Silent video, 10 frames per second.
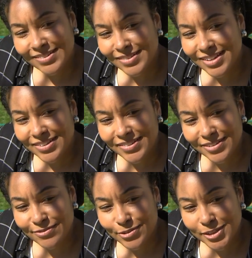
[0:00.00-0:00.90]
I don't think you
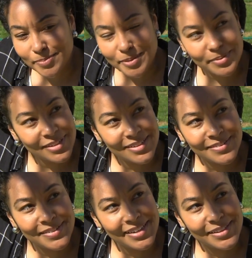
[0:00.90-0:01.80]
can force people to
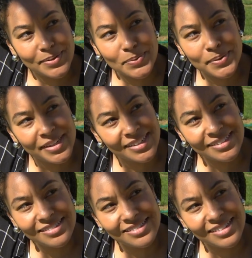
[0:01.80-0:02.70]
donate their
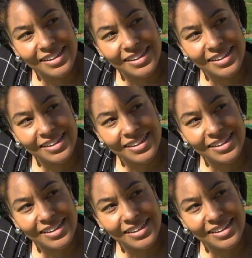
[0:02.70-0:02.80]
organs.